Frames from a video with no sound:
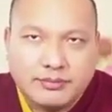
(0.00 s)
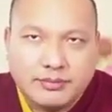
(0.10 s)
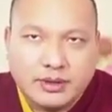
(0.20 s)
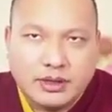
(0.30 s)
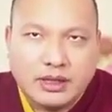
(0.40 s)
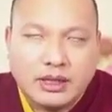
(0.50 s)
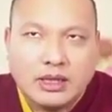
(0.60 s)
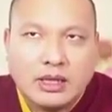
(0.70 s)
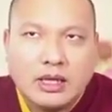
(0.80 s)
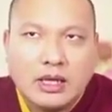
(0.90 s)
In
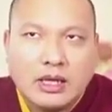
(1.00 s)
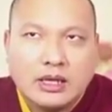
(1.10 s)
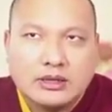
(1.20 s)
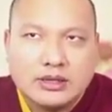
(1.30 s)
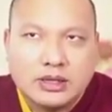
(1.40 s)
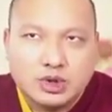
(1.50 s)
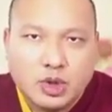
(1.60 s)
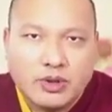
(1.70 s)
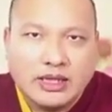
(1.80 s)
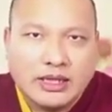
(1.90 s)
particular, during the
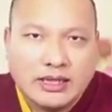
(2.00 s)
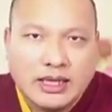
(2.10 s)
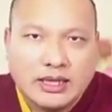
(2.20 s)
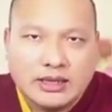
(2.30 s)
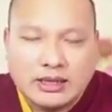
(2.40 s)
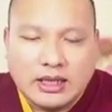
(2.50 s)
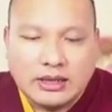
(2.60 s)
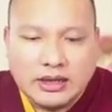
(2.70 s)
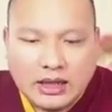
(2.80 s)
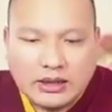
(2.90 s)
time of
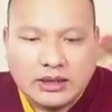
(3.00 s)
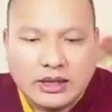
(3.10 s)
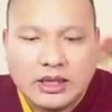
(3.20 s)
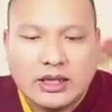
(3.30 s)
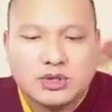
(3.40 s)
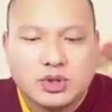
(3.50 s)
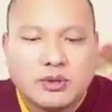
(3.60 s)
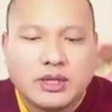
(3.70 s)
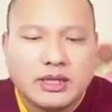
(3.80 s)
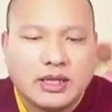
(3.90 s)
Karmapa Mikyo
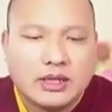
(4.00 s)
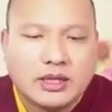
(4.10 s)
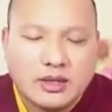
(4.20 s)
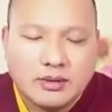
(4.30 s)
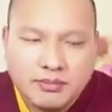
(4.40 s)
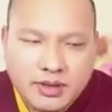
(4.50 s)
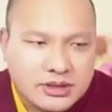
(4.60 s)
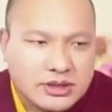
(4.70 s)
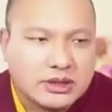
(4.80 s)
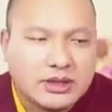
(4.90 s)
Dorje
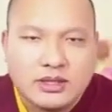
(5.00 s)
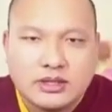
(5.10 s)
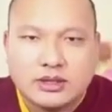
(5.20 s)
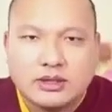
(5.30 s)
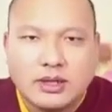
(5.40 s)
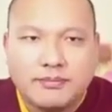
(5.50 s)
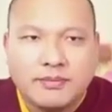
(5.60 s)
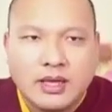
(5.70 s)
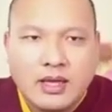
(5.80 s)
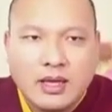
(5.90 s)
and our
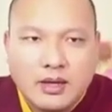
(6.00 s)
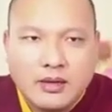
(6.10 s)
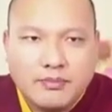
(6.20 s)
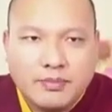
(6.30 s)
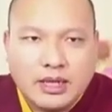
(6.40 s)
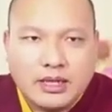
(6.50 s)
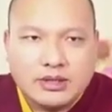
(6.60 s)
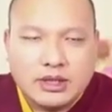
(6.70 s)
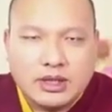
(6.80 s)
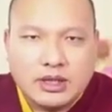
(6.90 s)
present
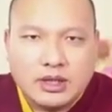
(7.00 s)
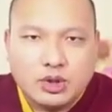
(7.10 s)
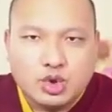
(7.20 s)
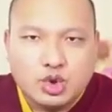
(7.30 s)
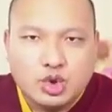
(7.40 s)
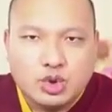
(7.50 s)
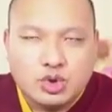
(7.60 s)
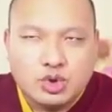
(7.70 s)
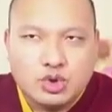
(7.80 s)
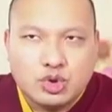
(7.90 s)
Mikyo Dorje
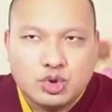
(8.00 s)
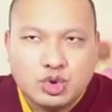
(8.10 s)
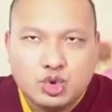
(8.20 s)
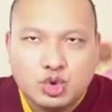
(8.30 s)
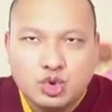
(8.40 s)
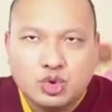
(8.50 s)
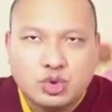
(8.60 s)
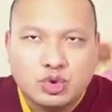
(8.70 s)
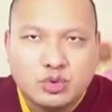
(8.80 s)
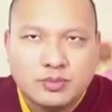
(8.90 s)
and our present
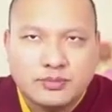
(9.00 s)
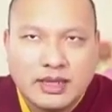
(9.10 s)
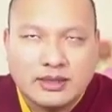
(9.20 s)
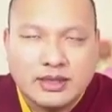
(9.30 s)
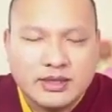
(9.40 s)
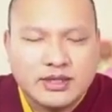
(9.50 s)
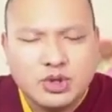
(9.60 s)
way of living,